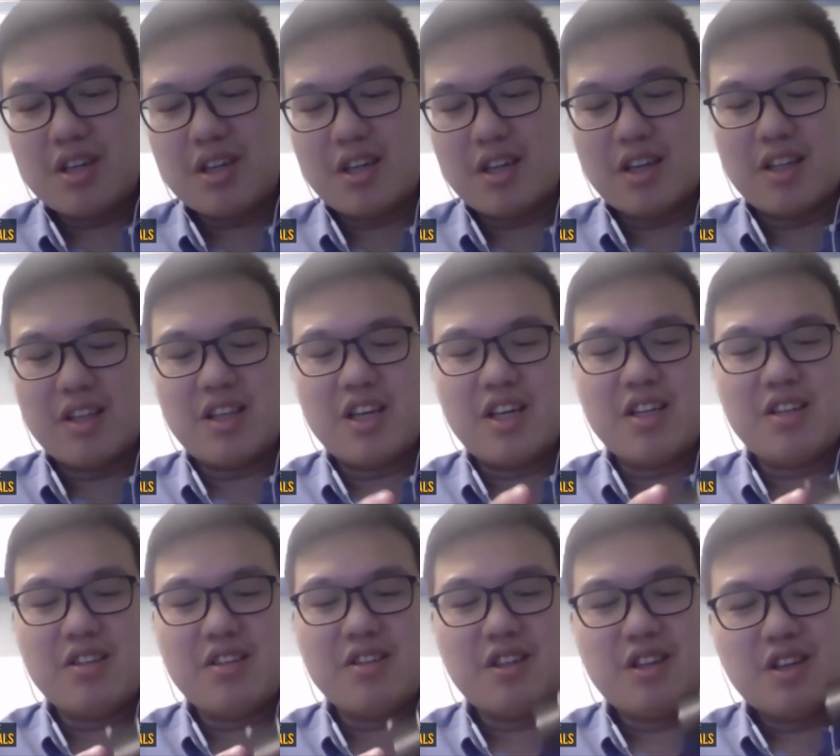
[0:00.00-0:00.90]
And
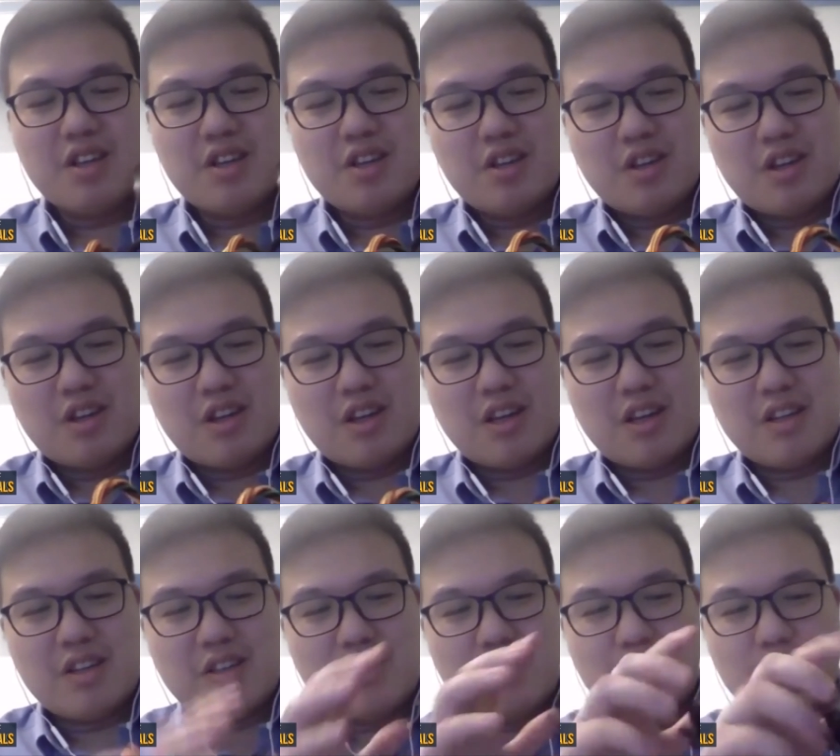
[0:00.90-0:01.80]
then,
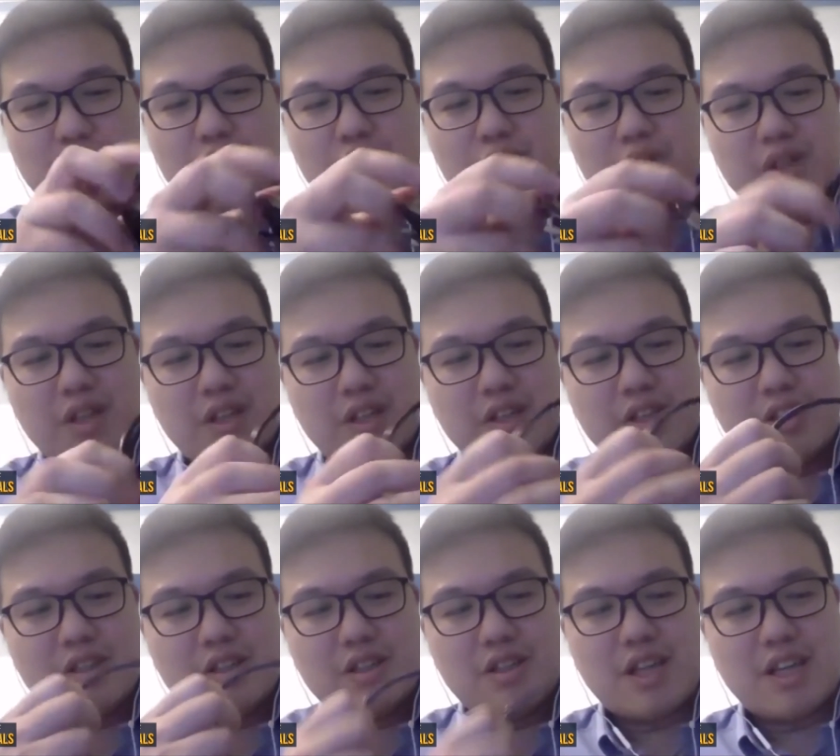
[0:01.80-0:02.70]

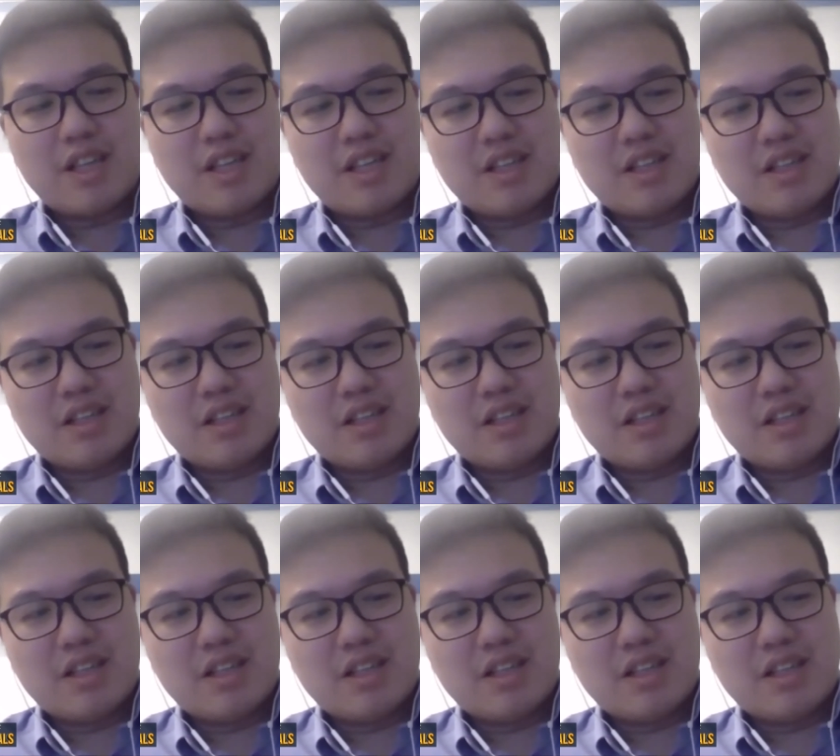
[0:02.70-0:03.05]
at